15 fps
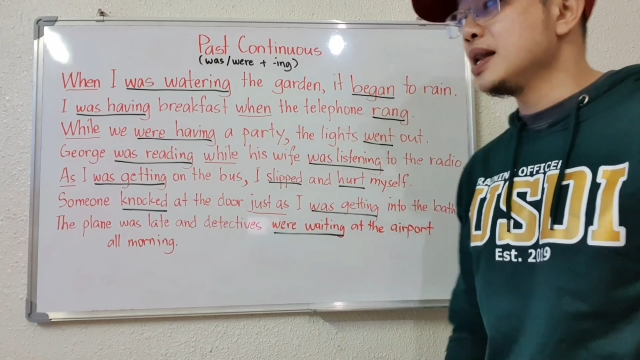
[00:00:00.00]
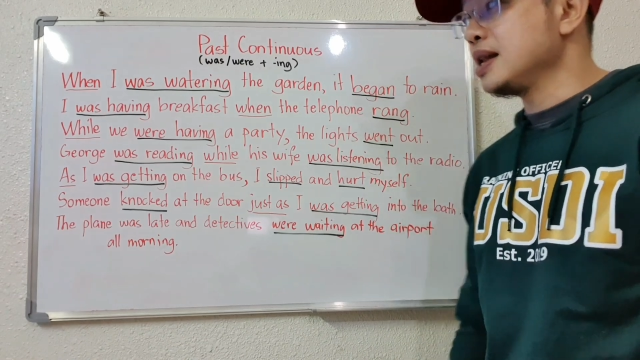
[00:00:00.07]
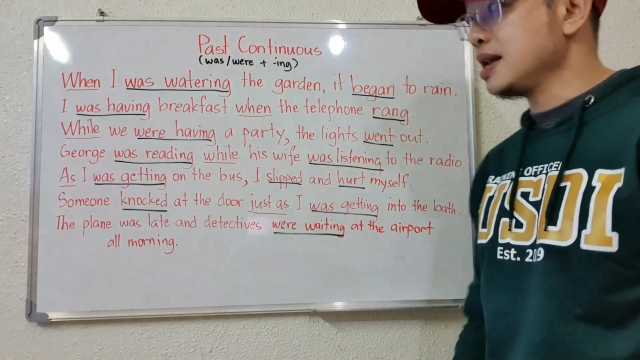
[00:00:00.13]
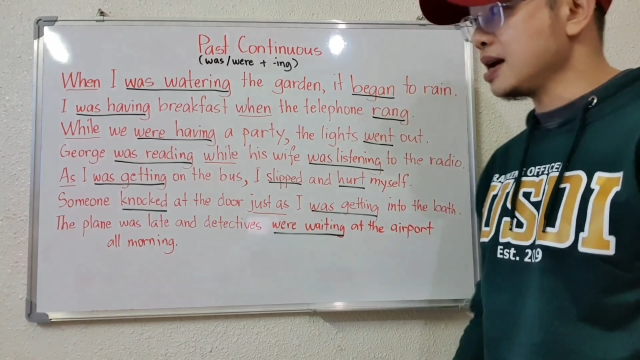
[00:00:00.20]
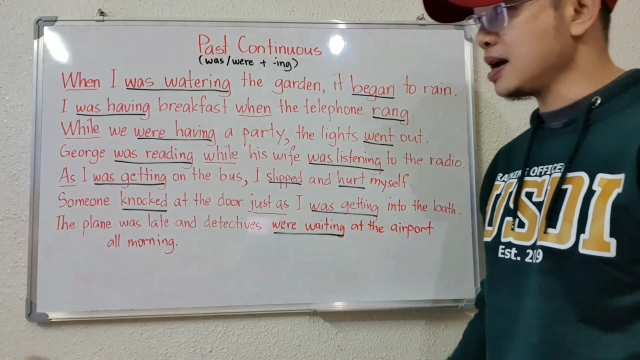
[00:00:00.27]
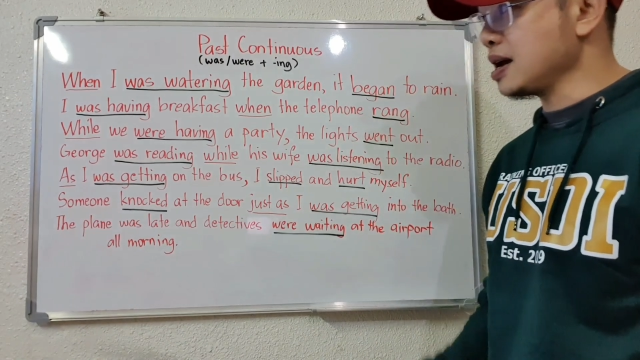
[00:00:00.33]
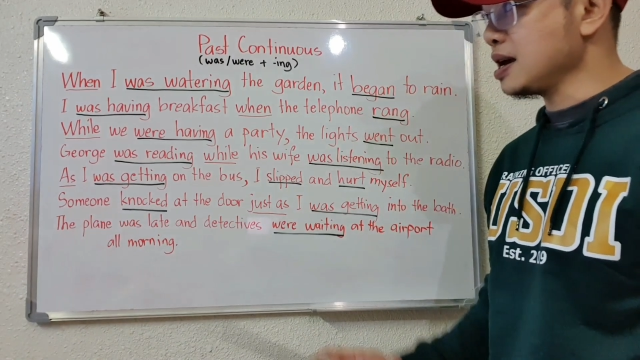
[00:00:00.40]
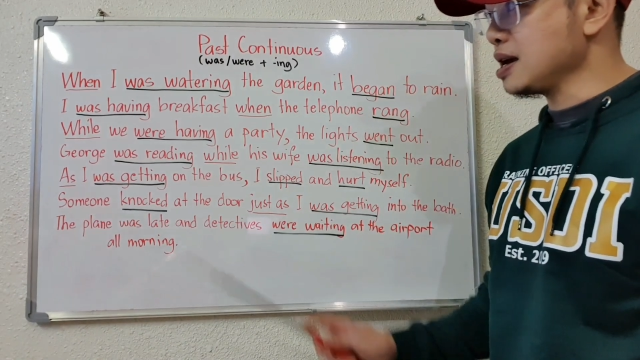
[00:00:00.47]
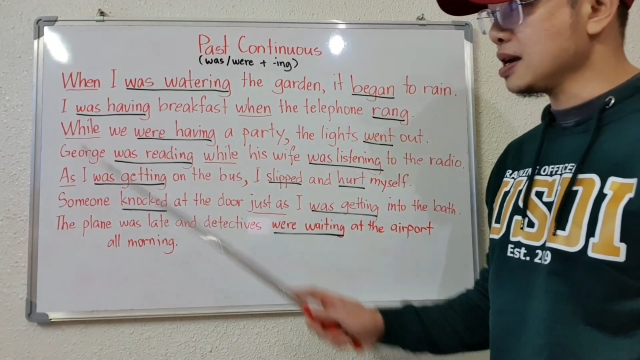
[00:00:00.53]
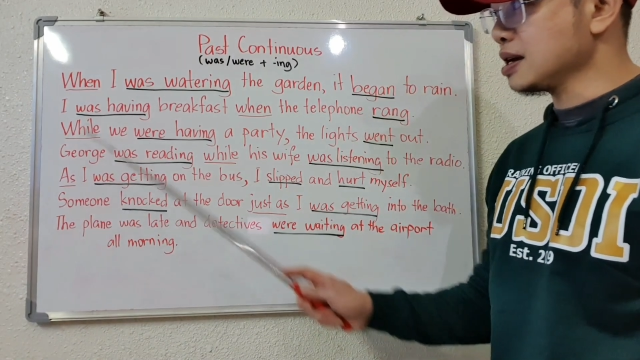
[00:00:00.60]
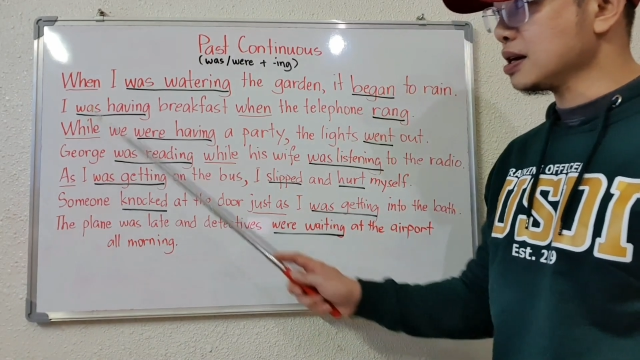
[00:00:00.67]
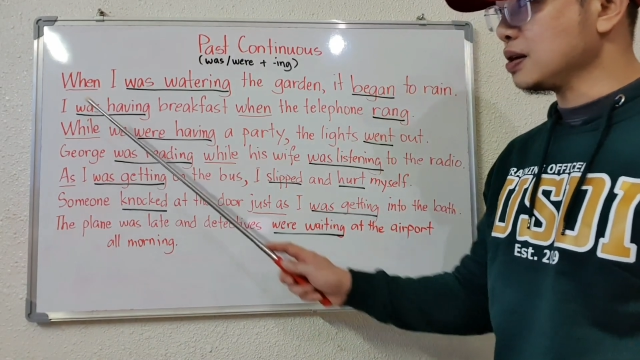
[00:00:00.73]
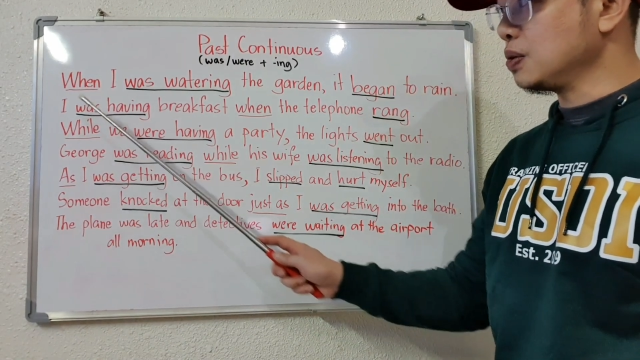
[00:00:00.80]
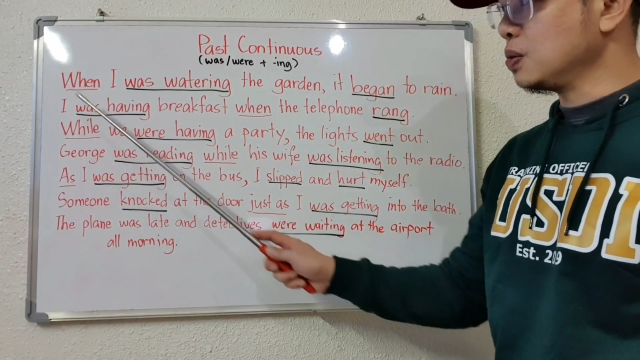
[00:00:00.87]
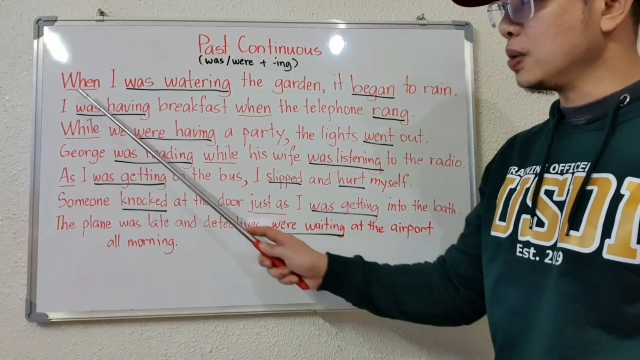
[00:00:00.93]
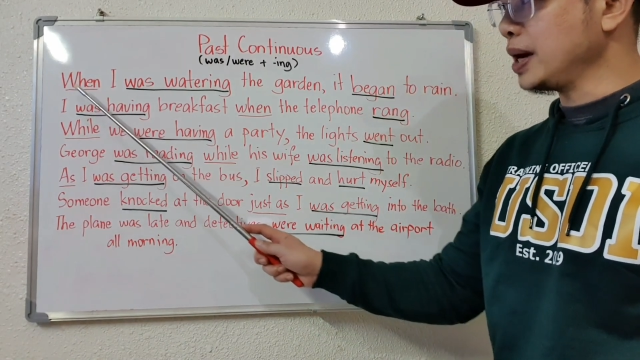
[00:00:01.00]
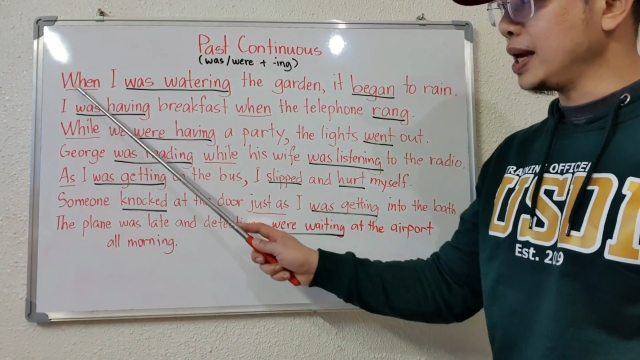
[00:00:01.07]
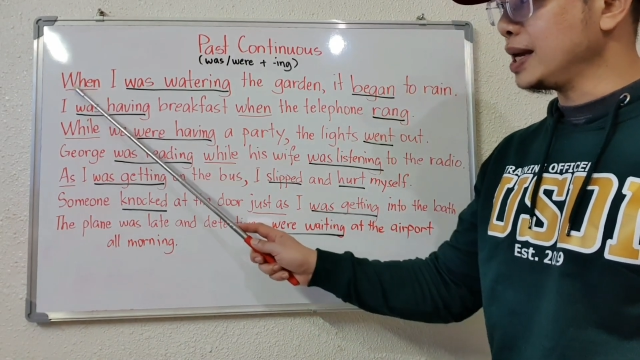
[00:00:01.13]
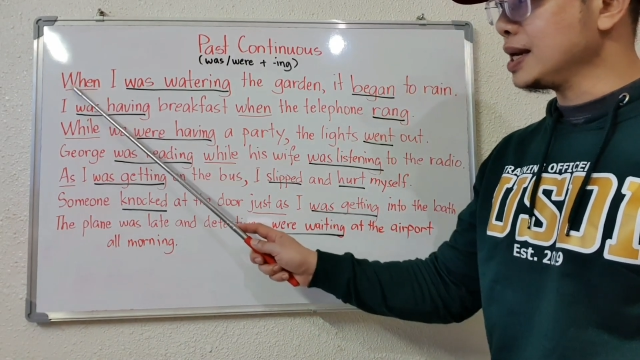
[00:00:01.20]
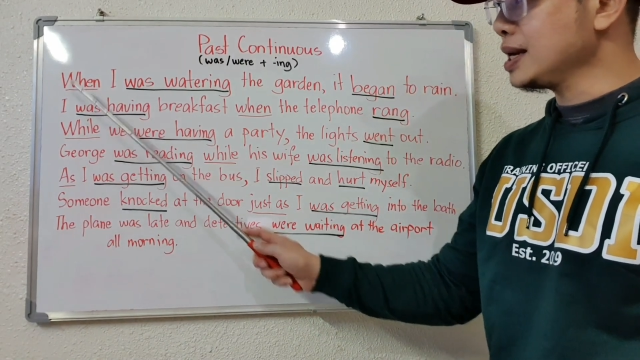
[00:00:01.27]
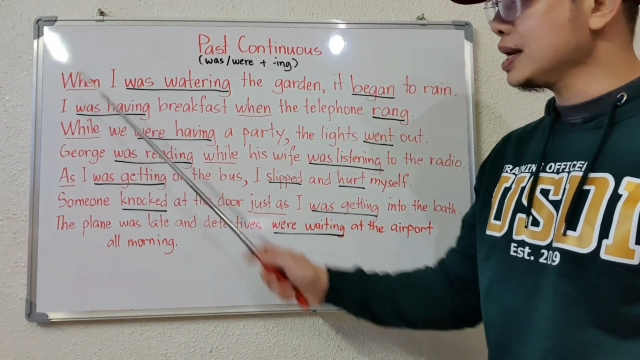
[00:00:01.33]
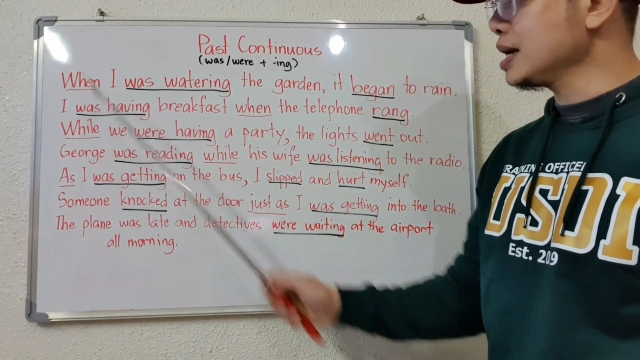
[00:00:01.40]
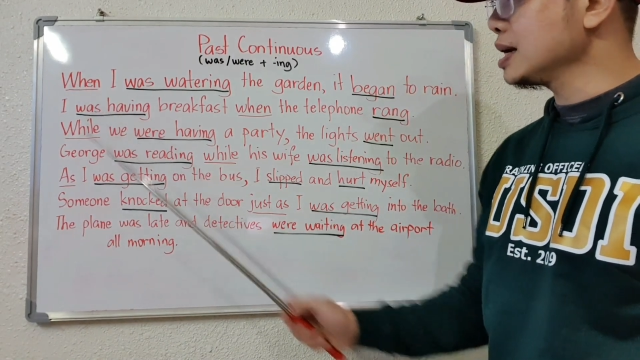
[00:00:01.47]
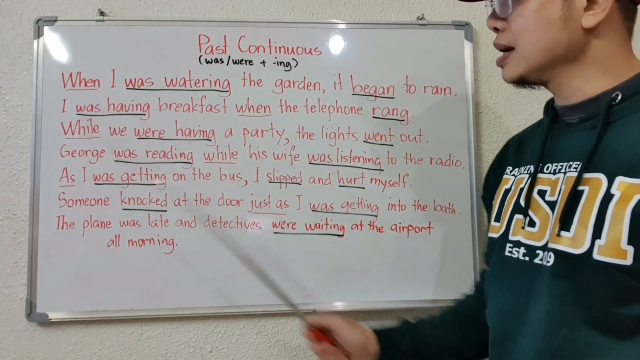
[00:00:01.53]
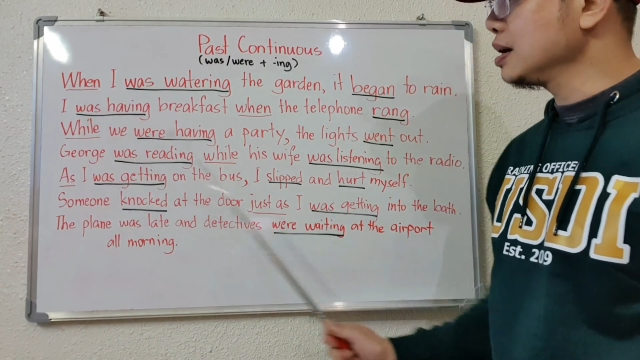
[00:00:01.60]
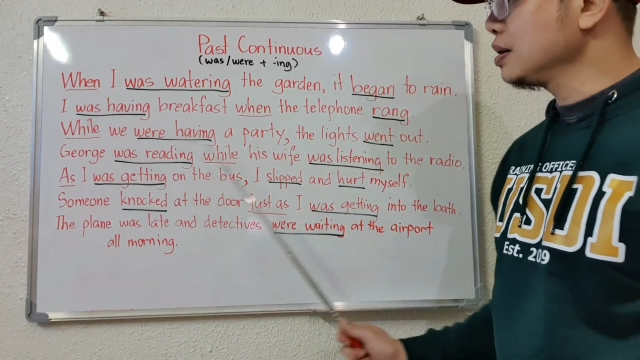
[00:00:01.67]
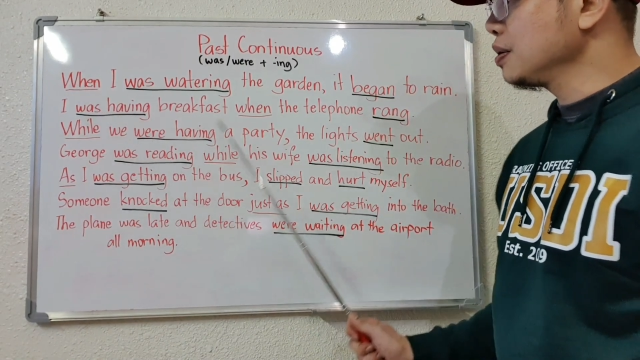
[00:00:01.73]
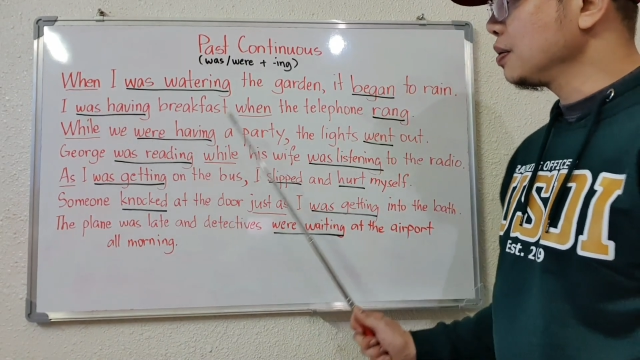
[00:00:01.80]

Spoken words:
like when,